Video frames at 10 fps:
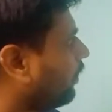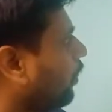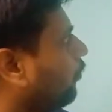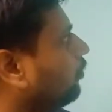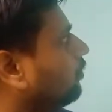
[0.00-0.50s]

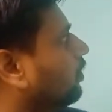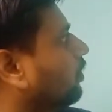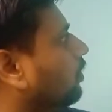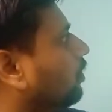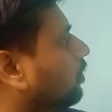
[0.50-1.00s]
have
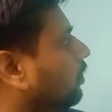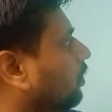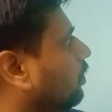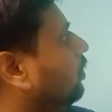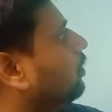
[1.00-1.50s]

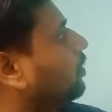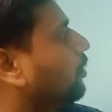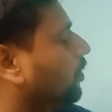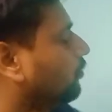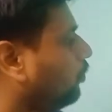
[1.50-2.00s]

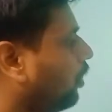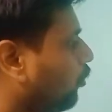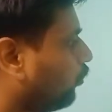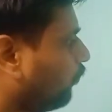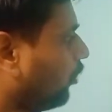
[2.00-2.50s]
given. So you
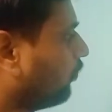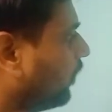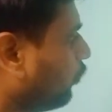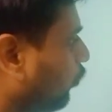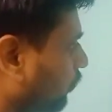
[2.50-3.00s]
have to find out
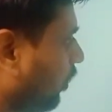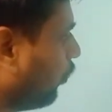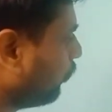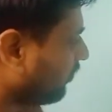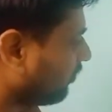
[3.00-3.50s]
the two roots. How means